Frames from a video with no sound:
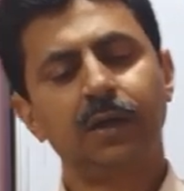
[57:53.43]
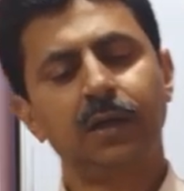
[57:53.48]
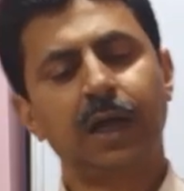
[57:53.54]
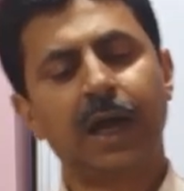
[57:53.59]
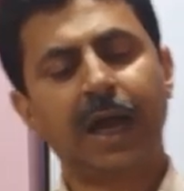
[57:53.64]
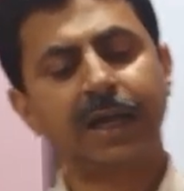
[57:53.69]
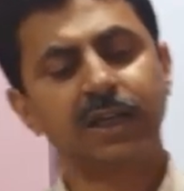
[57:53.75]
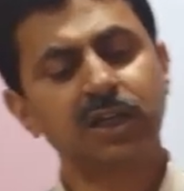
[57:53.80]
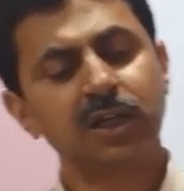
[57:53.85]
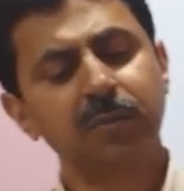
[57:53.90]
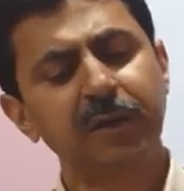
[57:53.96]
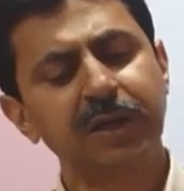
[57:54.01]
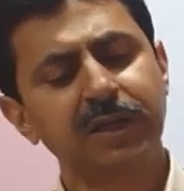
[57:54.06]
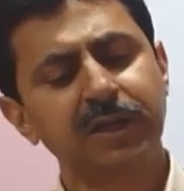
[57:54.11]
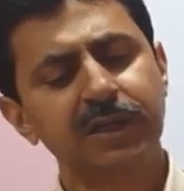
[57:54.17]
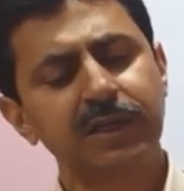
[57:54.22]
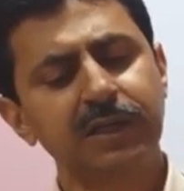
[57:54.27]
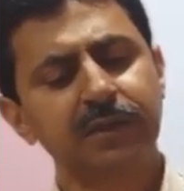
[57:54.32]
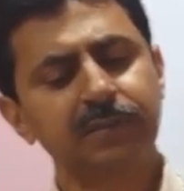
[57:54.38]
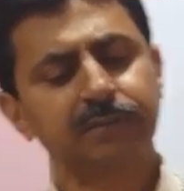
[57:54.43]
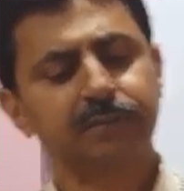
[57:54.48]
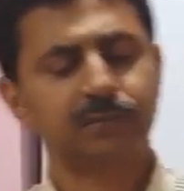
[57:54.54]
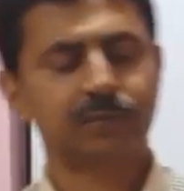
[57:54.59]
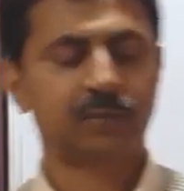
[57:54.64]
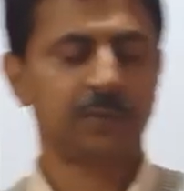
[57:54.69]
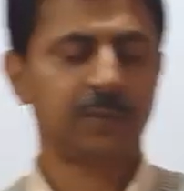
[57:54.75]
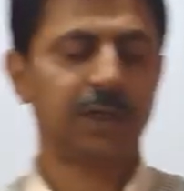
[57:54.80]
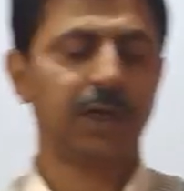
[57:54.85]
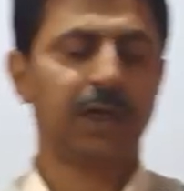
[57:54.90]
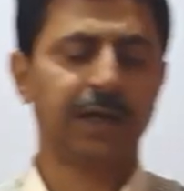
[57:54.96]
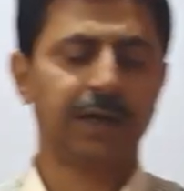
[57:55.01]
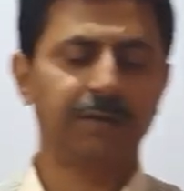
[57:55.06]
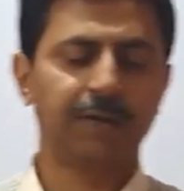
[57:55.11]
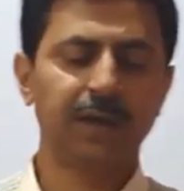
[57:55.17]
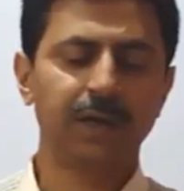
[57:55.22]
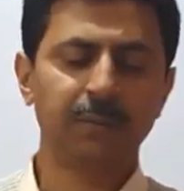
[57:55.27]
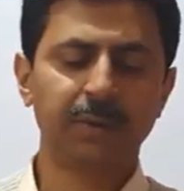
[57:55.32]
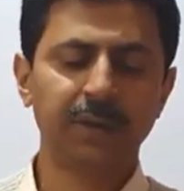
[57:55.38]
IGBT, they are
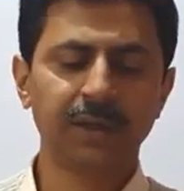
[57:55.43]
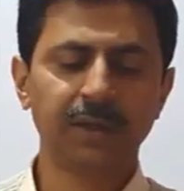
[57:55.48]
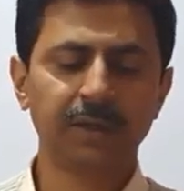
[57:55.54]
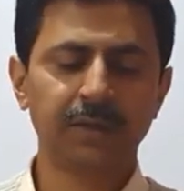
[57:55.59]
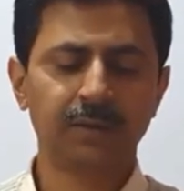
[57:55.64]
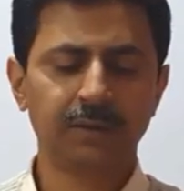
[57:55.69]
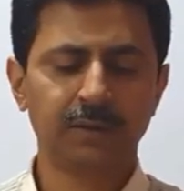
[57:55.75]
available